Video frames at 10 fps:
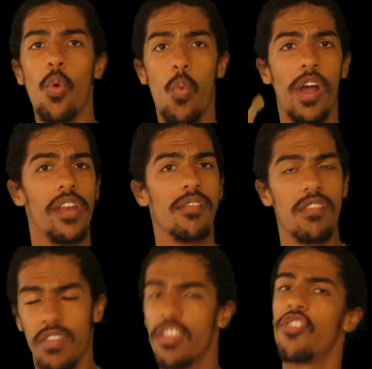1,
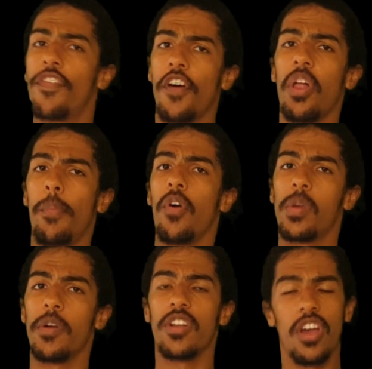you follow
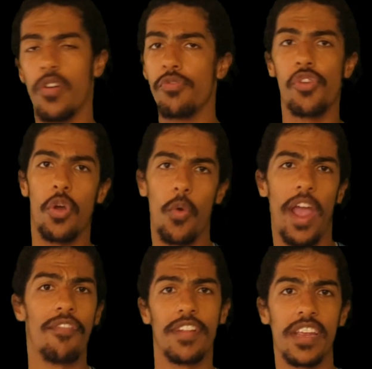Pokemon Go, you know
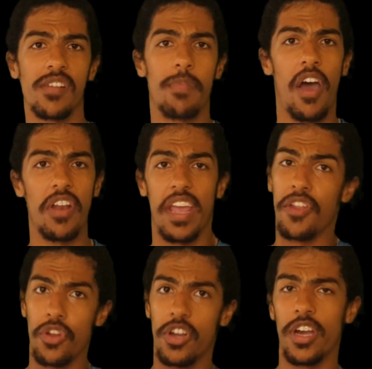everything about it,
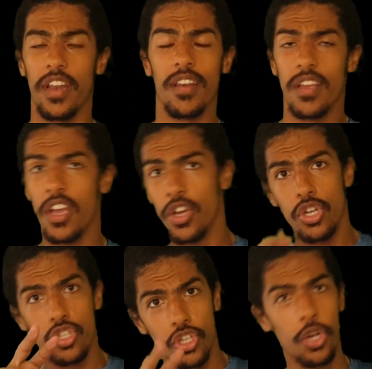and you're good.
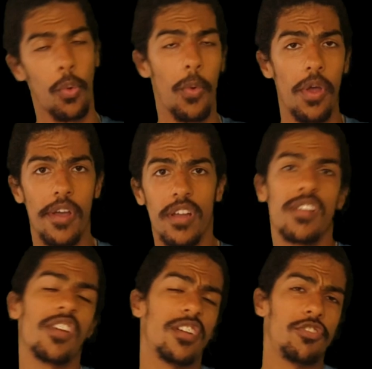2,
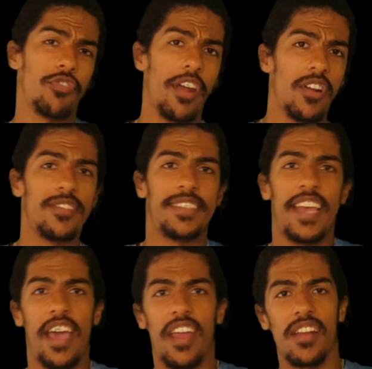the trainers
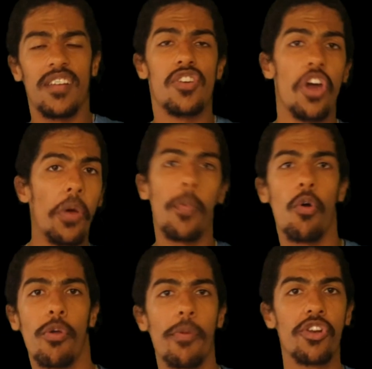that know
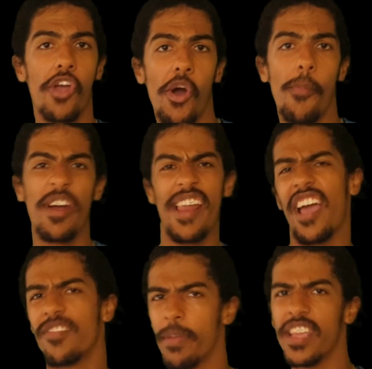Pokemon Go but
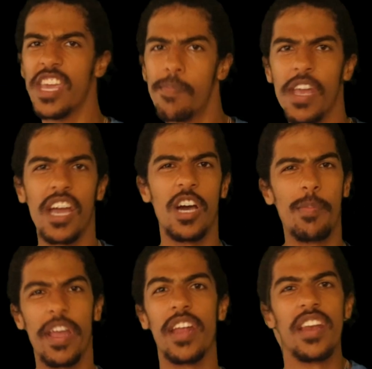haven't been keeping
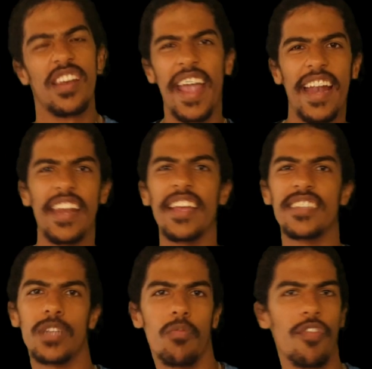up and they kind of
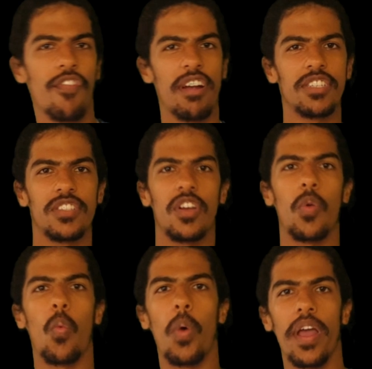need some refreshers
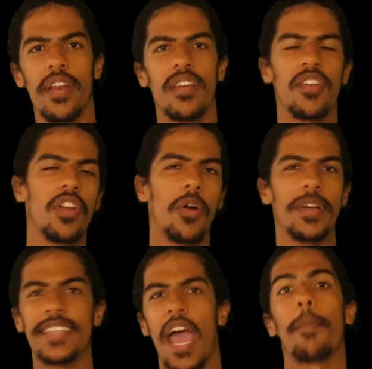on what,
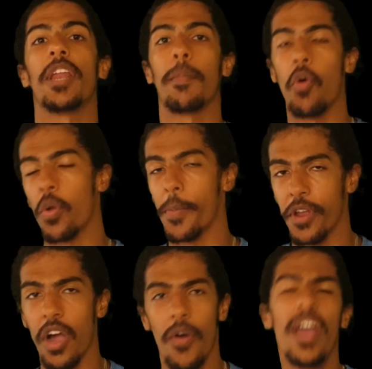is happening in
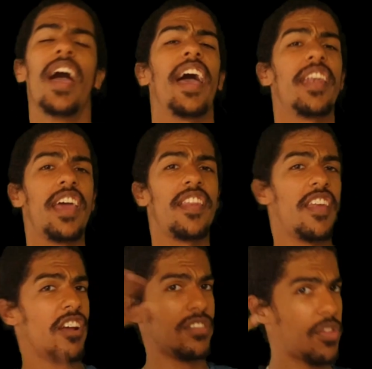Pokemon Go. And then
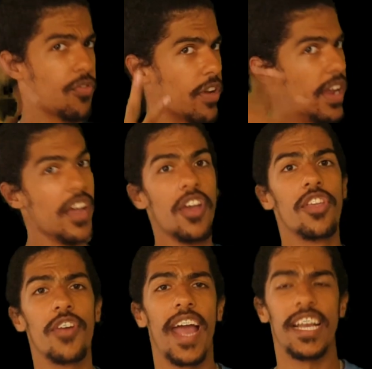there's 3.
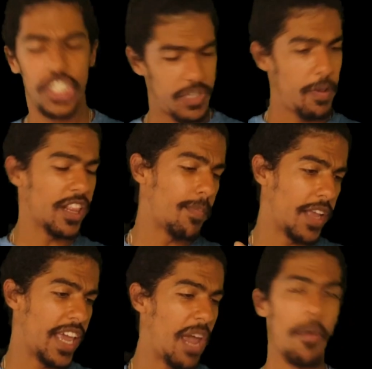You guys just picked up
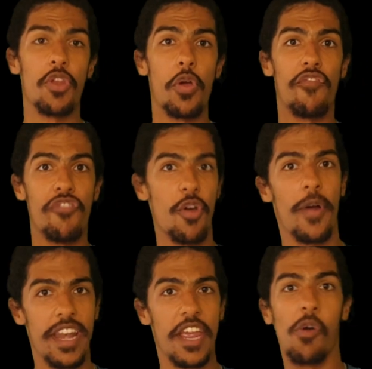the game and you have no
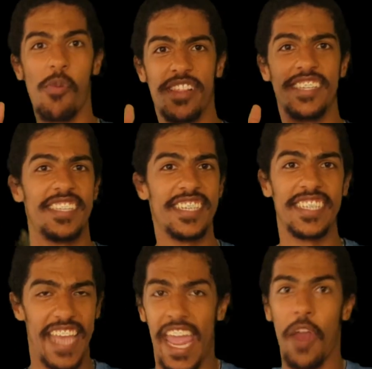idea what this
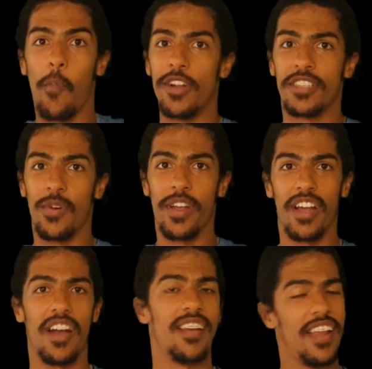is and what's going
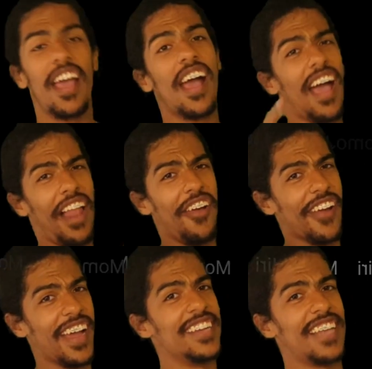on. Hello
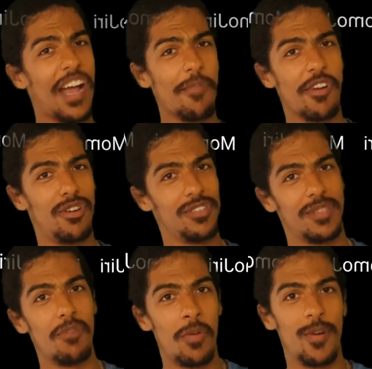guys, I'm your
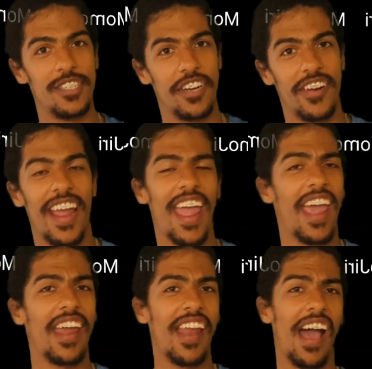host MomoJiri
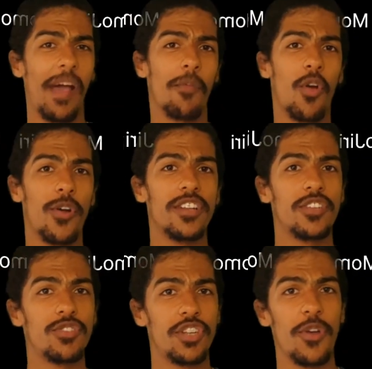and I'm going
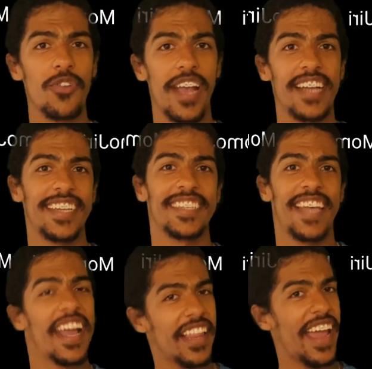to show you guys
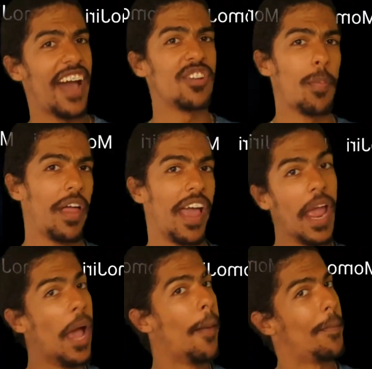exactly how to
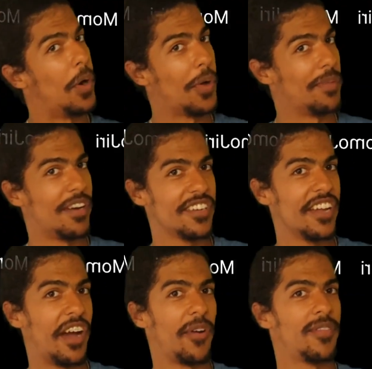play Pokemon
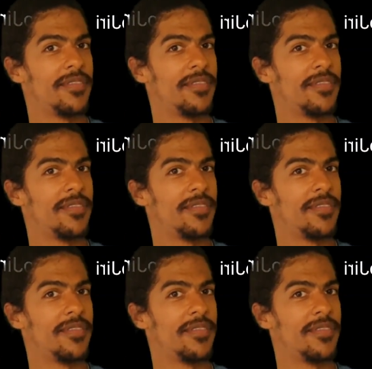Go.